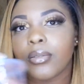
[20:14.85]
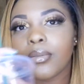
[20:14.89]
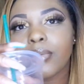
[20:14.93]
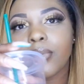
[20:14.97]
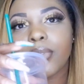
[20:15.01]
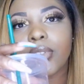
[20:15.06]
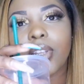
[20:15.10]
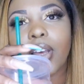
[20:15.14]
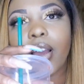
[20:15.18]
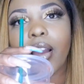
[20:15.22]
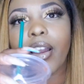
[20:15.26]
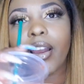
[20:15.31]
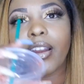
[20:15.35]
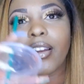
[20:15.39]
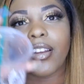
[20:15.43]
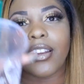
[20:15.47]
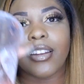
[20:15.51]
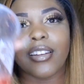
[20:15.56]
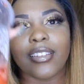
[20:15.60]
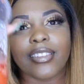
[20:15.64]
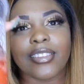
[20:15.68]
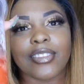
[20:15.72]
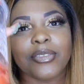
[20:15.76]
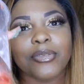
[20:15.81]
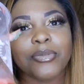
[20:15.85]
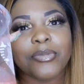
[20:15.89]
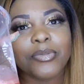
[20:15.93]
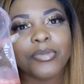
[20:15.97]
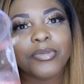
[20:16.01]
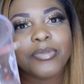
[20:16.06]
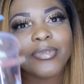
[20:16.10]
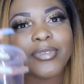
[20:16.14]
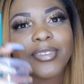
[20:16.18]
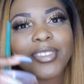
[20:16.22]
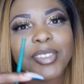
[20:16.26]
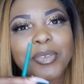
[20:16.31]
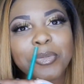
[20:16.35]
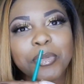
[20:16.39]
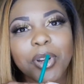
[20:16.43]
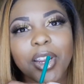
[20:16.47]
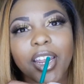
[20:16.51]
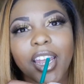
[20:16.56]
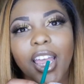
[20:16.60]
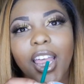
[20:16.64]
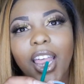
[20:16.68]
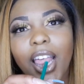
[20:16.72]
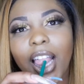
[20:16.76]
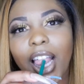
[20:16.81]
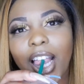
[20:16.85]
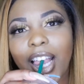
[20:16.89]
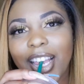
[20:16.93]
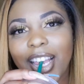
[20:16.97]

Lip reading: Sorry, I need a break.